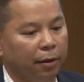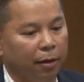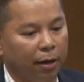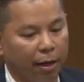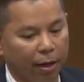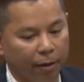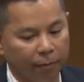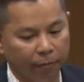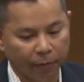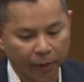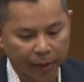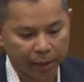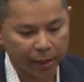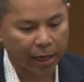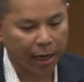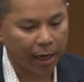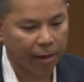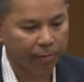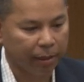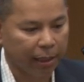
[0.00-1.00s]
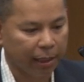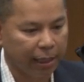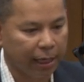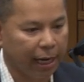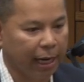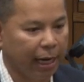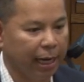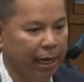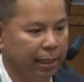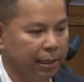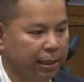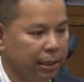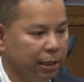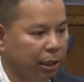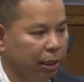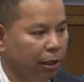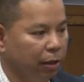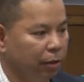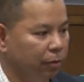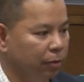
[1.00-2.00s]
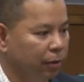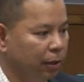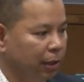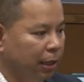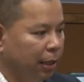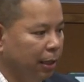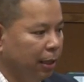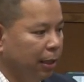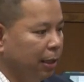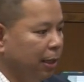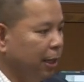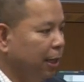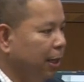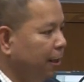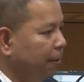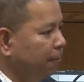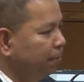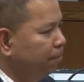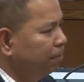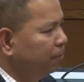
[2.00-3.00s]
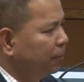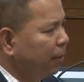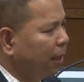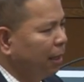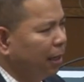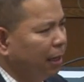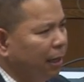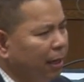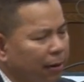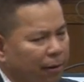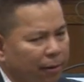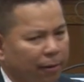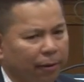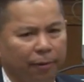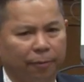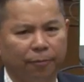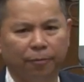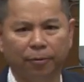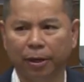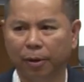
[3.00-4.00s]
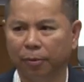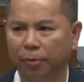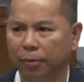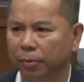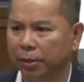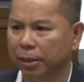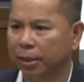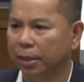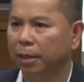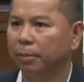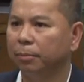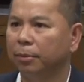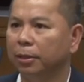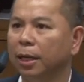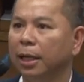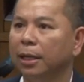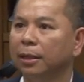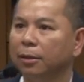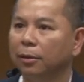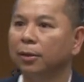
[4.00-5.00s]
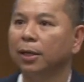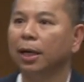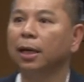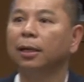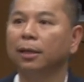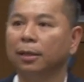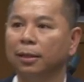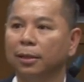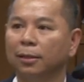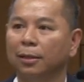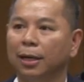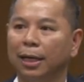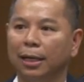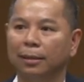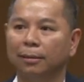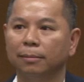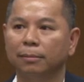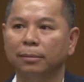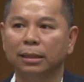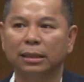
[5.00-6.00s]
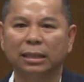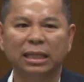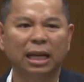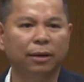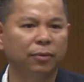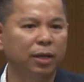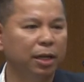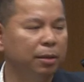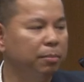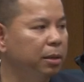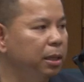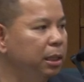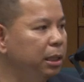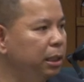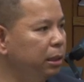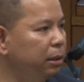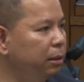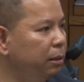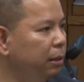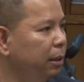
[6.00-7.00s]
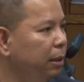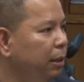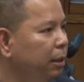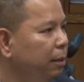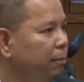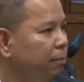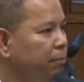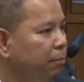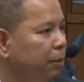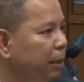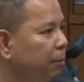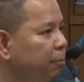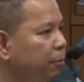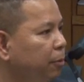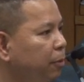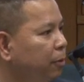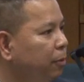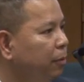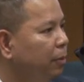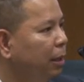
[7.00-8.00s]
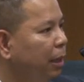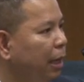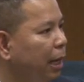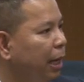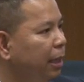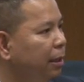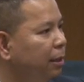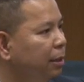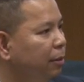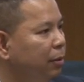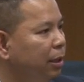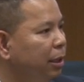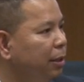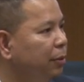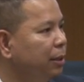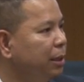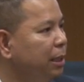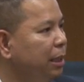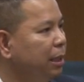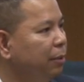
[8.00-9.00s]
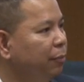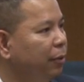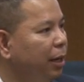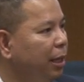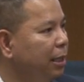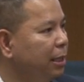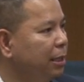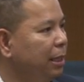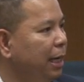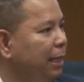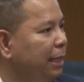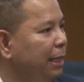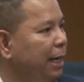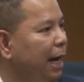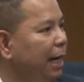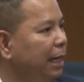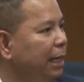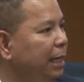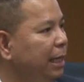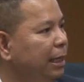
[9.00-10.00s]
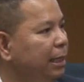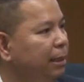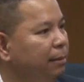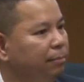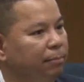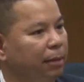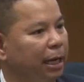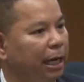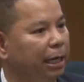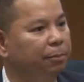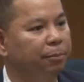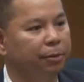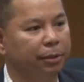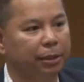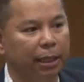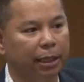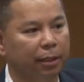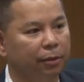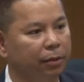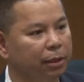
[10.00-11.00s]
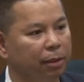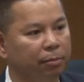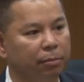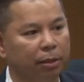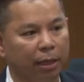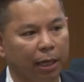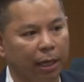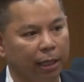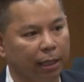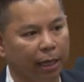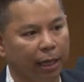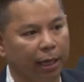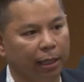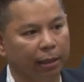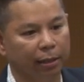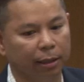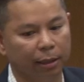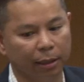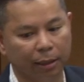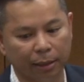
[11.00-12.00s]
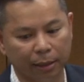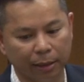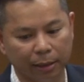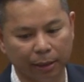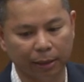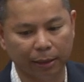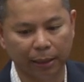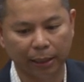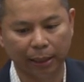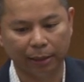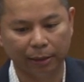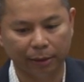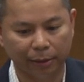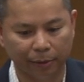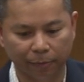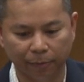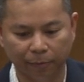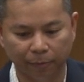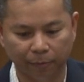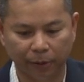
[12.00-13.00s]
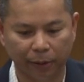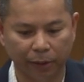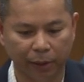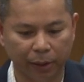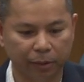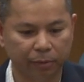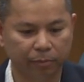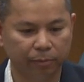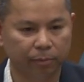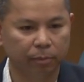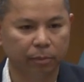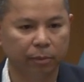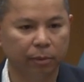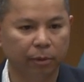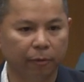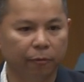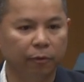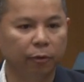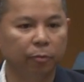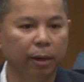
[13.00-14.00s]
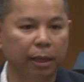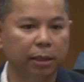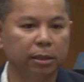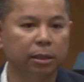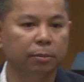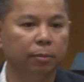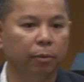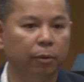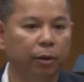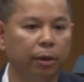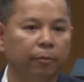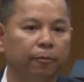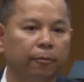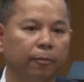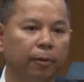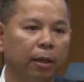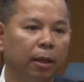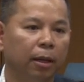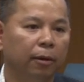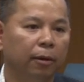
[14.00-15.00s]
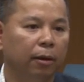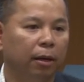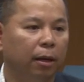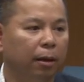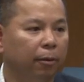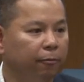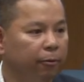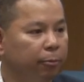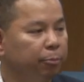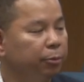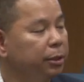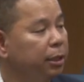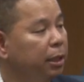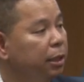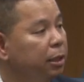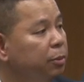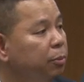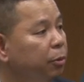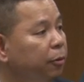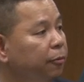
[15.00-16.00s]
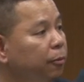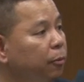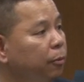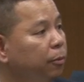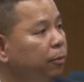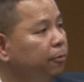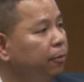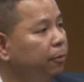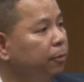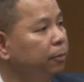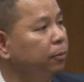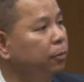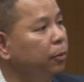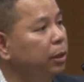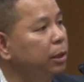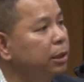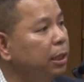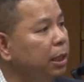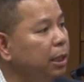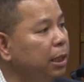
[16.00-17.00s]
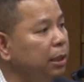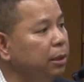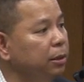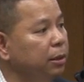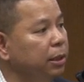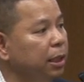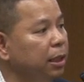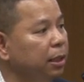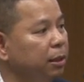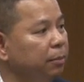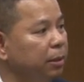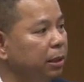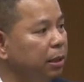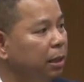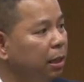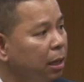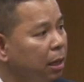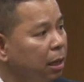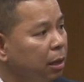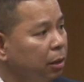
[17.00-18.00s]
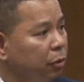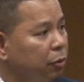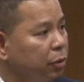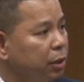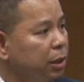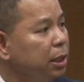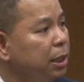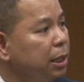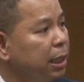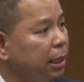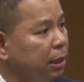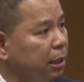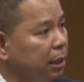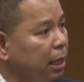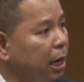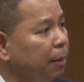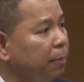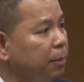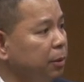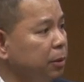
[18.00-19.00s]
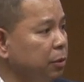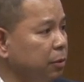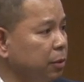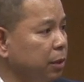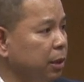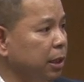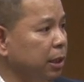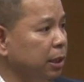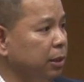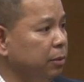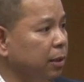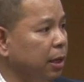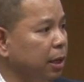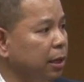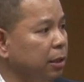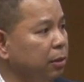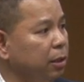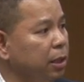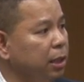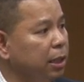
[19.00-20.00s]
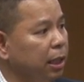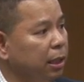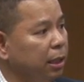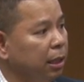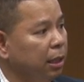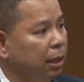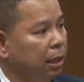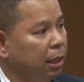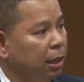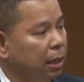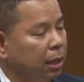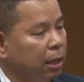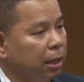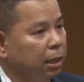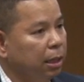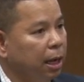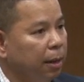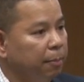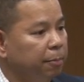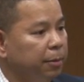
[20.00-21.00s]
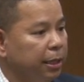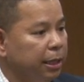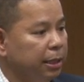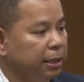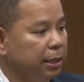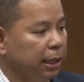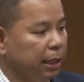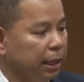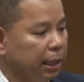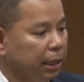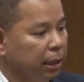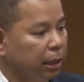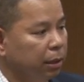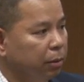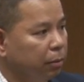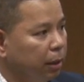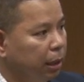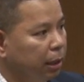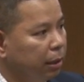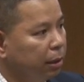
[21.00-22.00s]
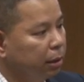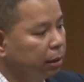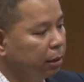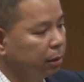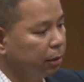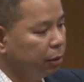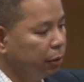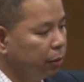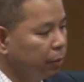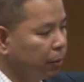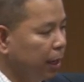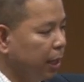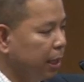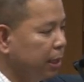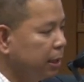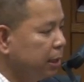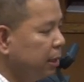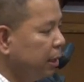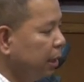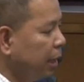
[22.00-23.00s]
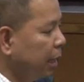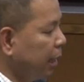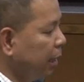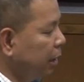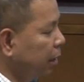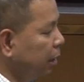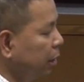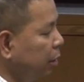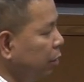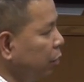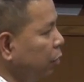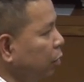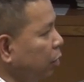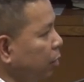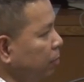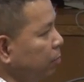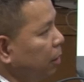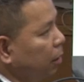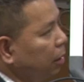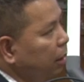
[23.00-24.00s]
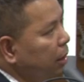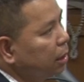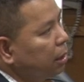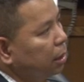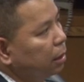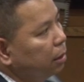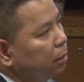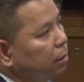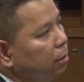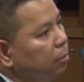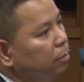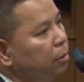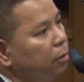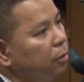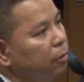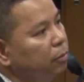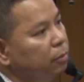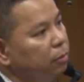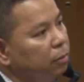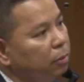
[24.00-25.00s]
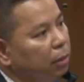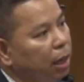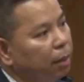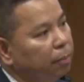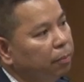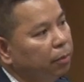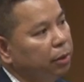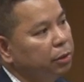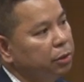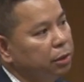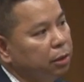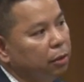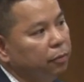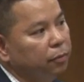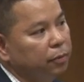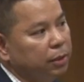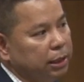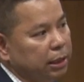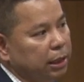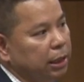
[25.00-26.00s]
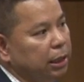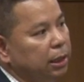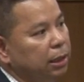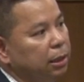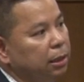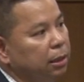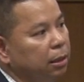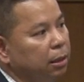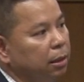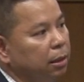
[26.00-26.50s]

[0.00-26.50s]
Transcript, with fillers: uh, Vietnam that has, you know, um, uh, I forget what was the number, like, okay, like 70 million people, and the literacy rate is like 98% or something like that. Uh, again, varies a few basis point, uh, a few percentage point from, from one study to another. But you just look at the opportunities, right? And you look at companies like in the, in the US and in Europe that are looking to move operation overseas.